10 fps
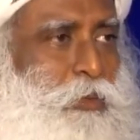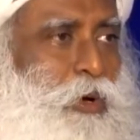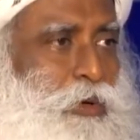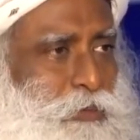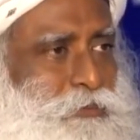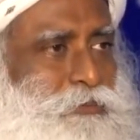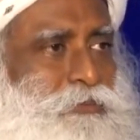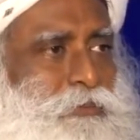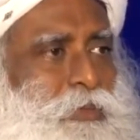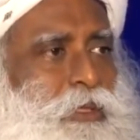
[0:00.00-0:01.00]
tomorrow.
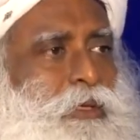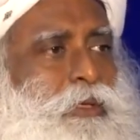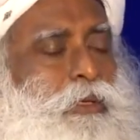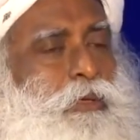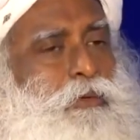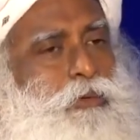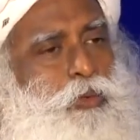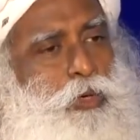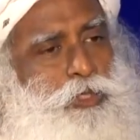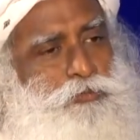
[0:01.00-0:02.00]

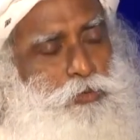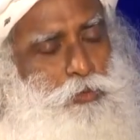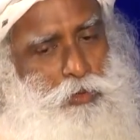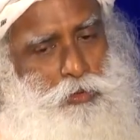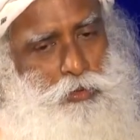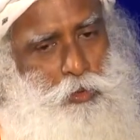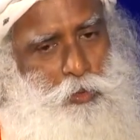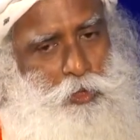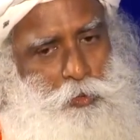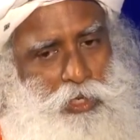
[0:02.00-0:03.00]
If you want to know
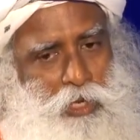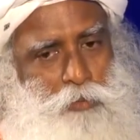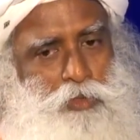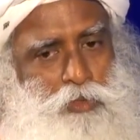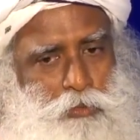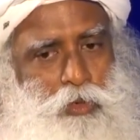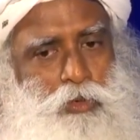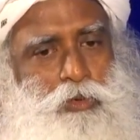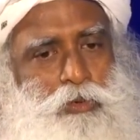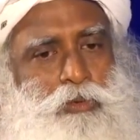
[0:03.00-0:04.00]
what will happen
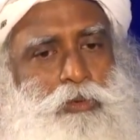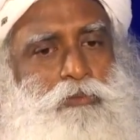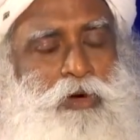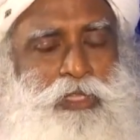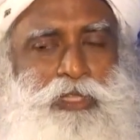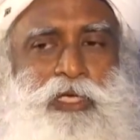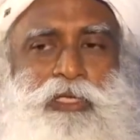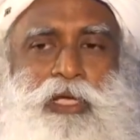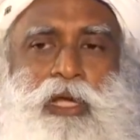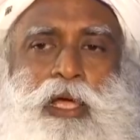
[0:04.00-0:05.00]
tomorrow, one thing that will